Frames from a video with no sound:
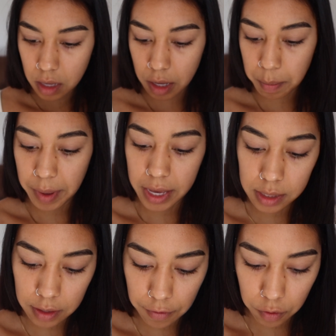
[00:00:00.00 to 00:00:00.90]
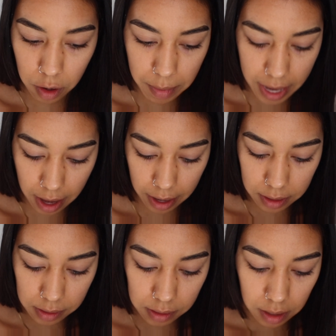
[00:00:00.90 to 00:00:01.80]
a base for my
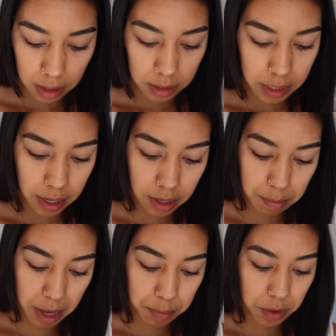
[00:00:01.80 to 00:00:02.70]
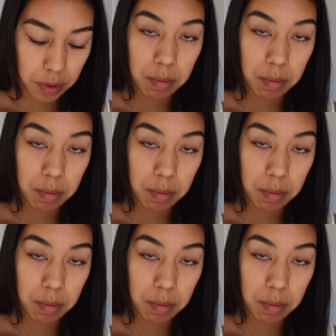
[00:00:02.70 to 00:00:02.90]
eyes. Taking my beauty